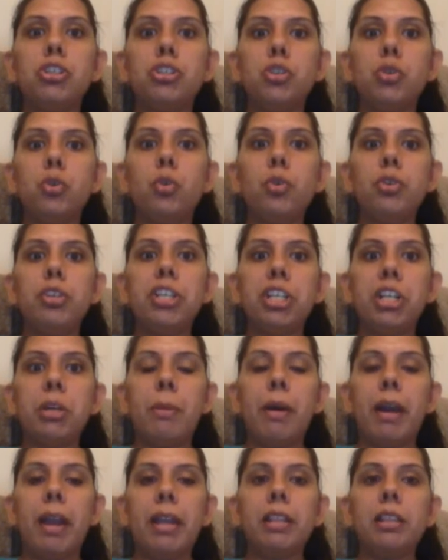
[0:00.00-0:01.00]
to
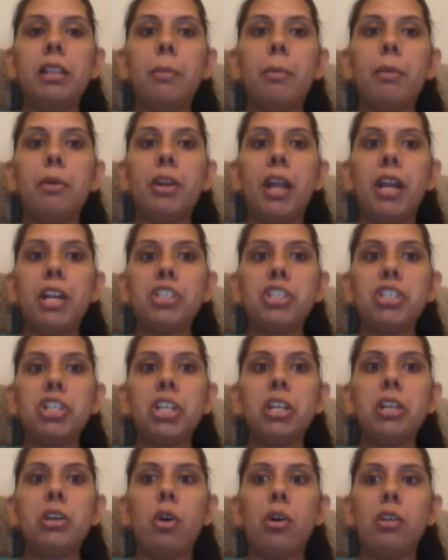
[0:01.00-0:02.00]
determine the
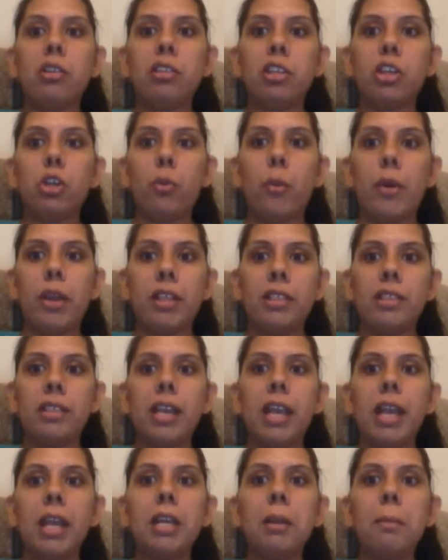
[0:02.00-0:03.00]
potential consequence
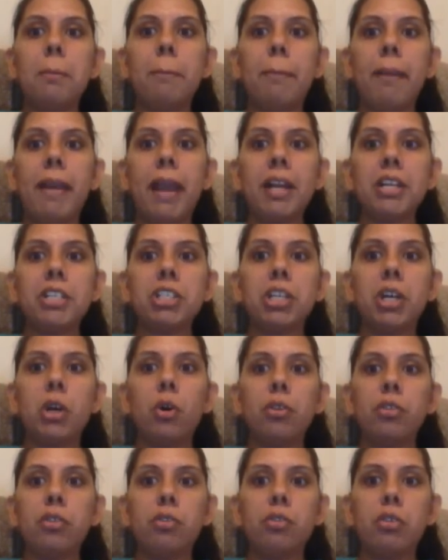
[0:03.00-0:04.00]
and impact
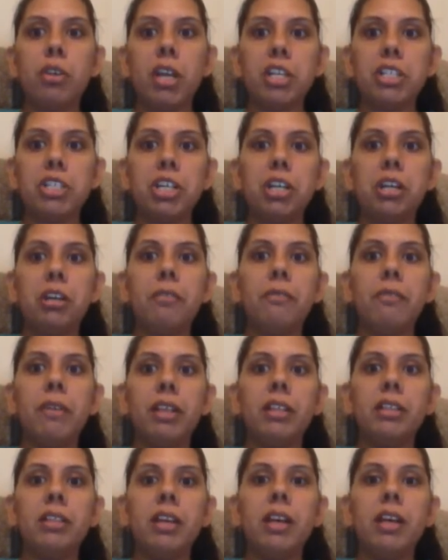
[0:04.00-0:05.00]
associated
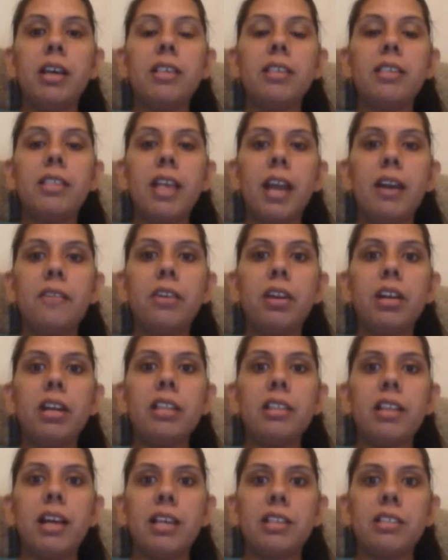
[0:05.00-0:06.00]
with several
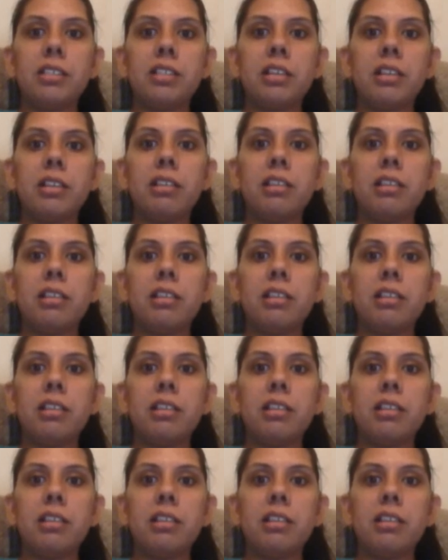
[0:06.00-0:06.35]
disaster